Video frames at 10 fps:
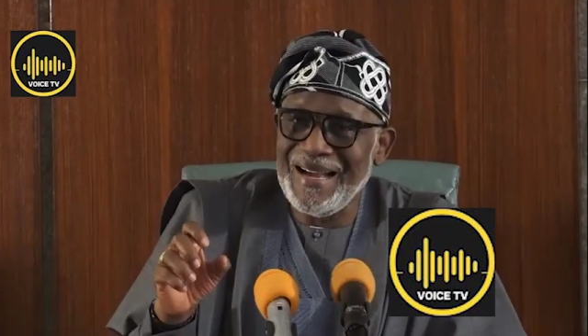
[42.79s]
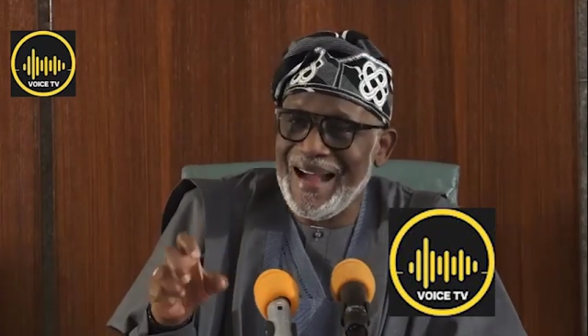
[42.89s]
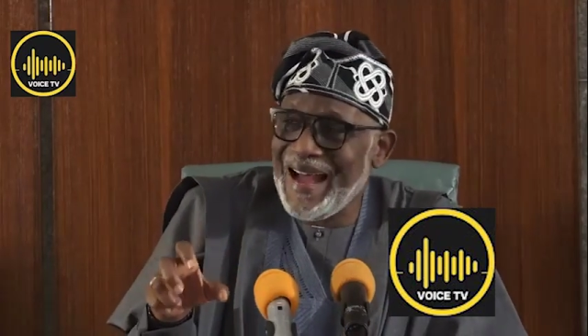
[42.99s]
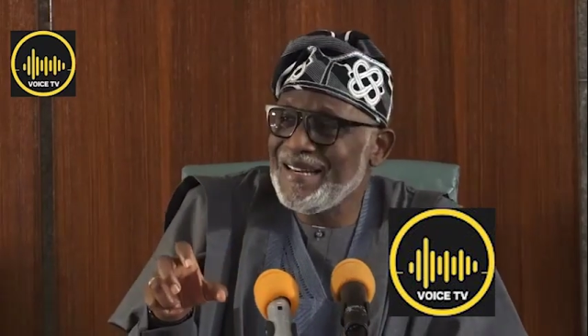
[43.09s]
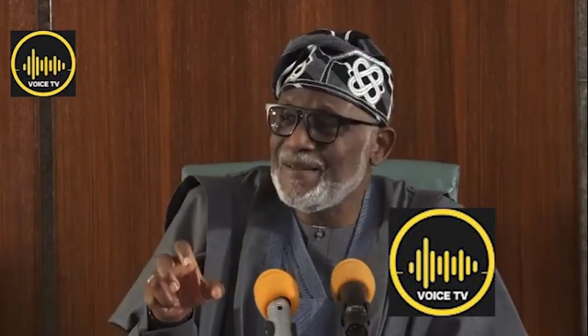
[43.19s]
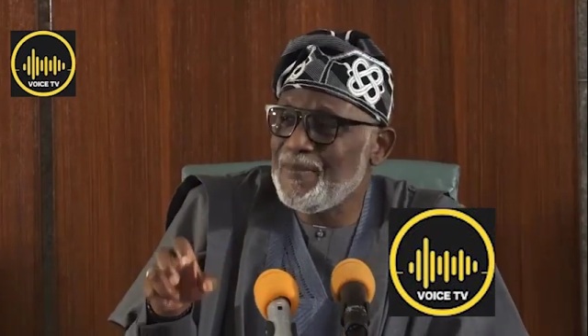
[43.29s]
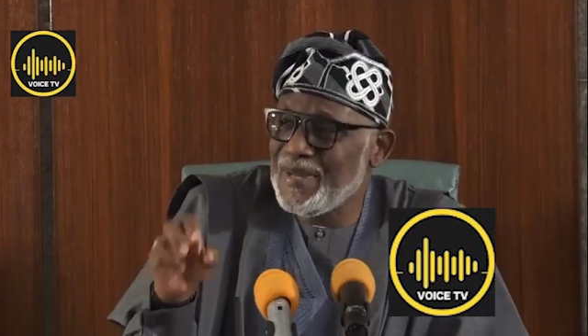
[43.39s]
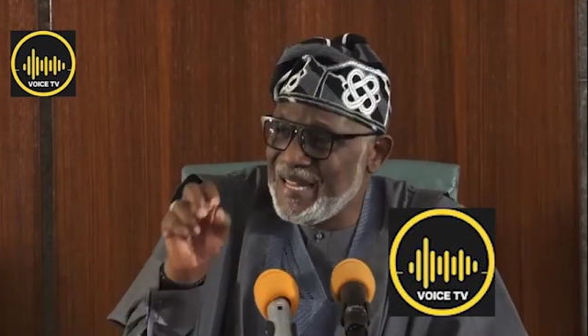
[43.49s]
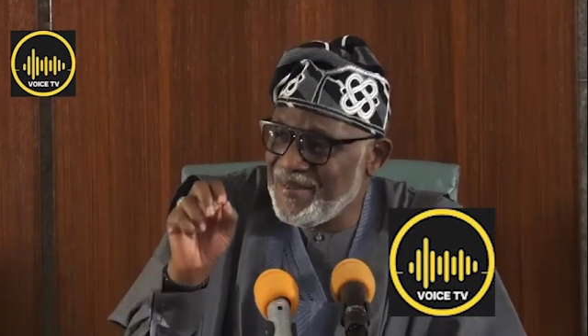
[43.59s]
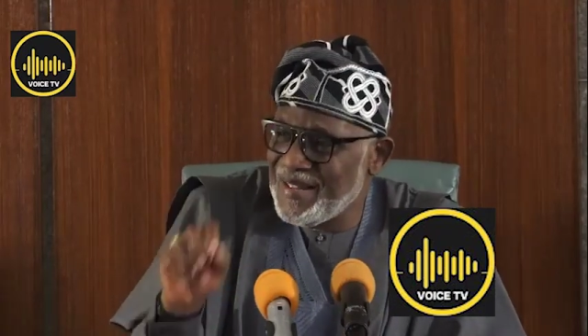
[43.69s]
and
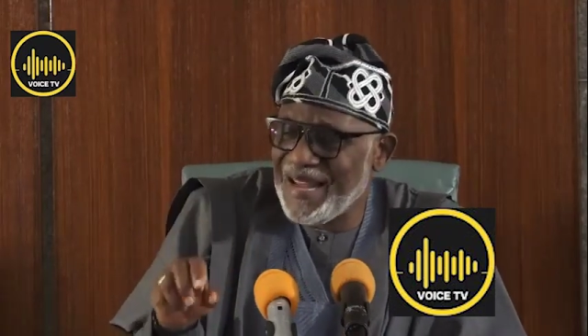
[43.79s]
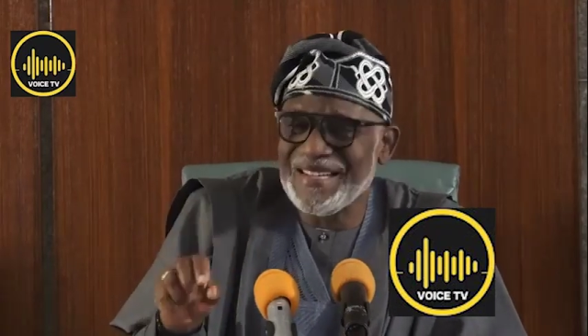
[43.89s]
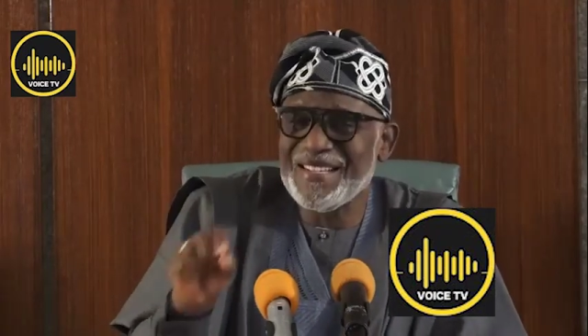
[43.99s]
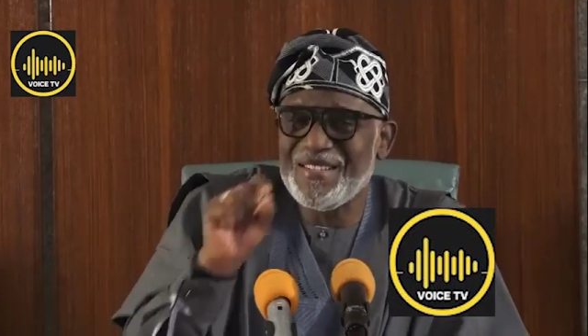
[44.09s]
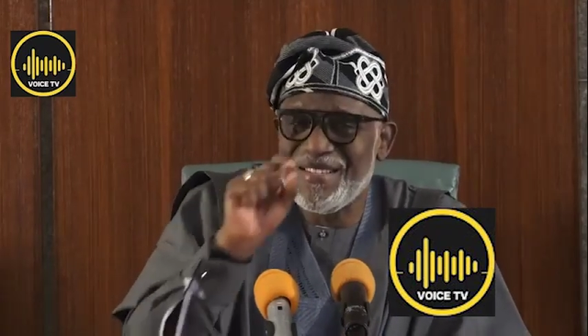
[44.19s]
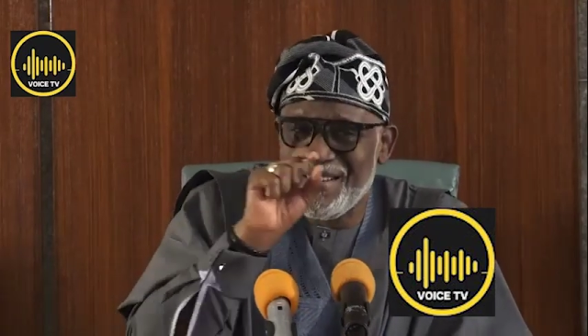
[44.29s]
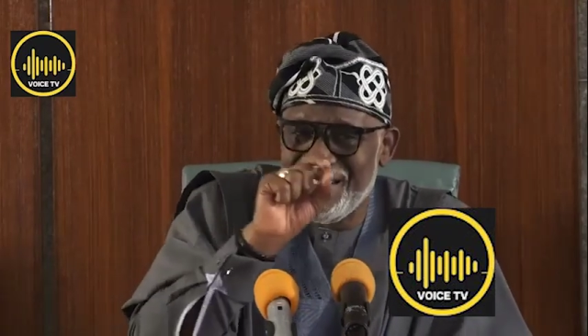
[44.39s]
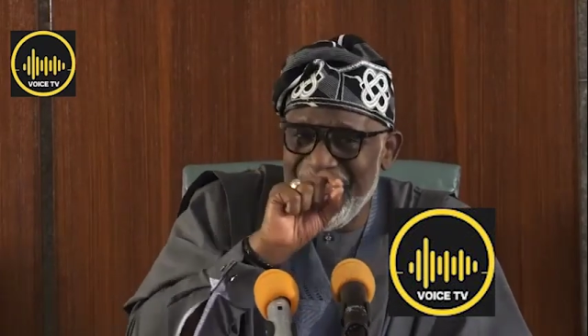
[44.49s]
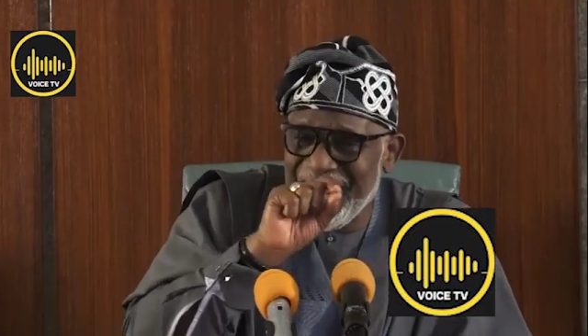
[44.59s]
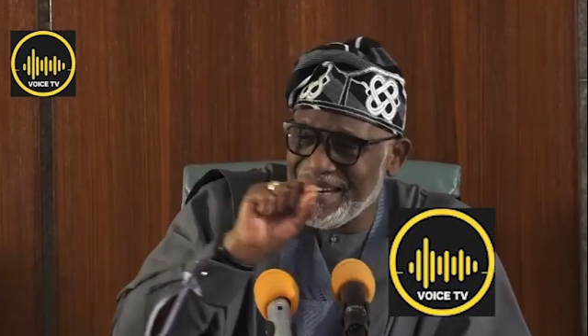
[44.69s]
believe that the
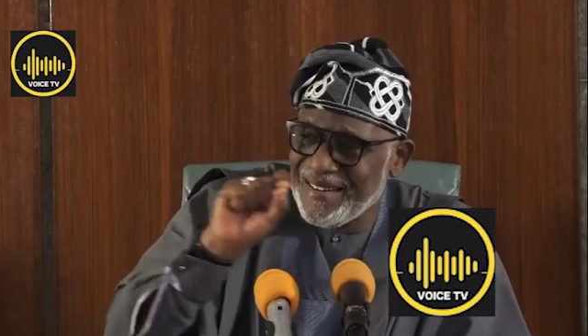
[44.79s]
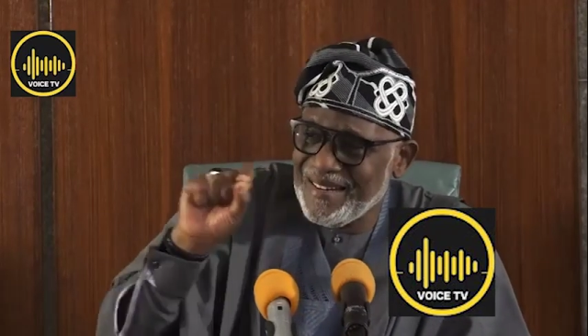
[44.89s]
strain